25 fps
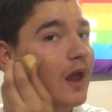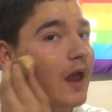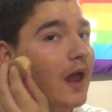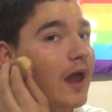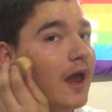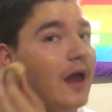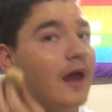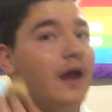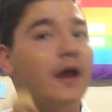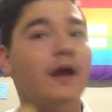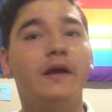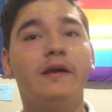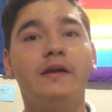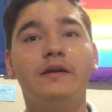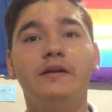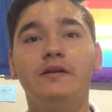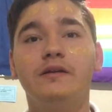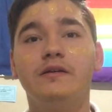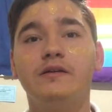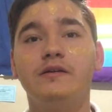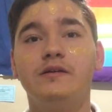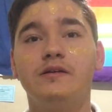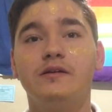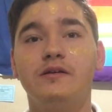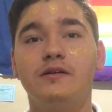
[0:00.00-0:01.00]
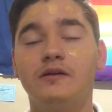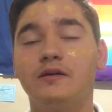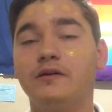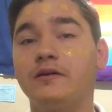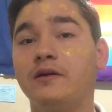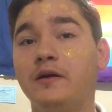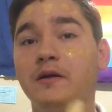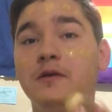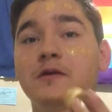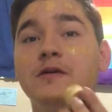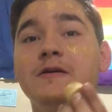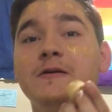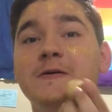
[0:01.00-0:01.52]
and
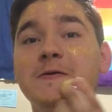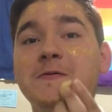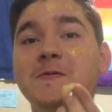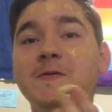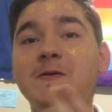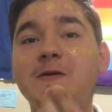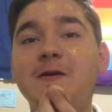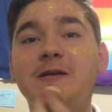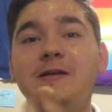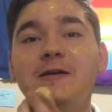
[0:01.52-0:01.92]
he